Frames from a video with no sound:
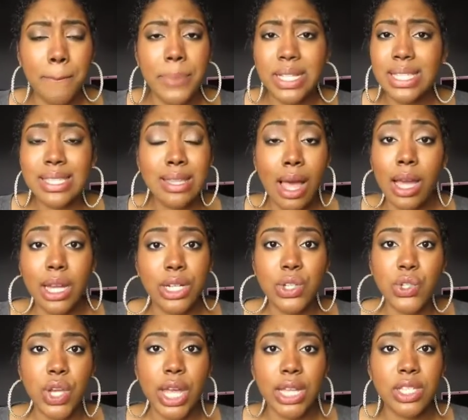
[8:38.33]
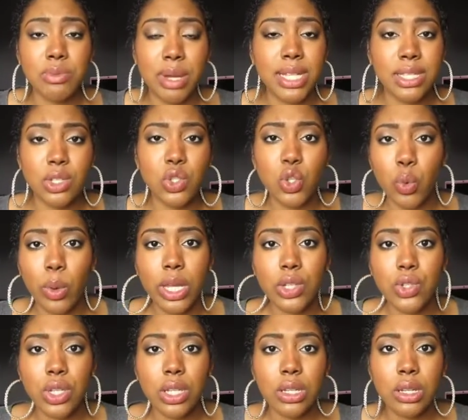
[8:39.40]
but it's not going to change my
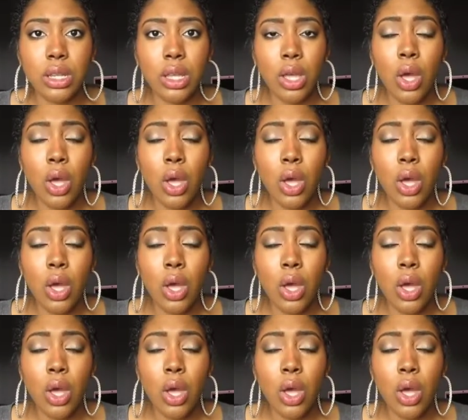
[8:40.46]
situation.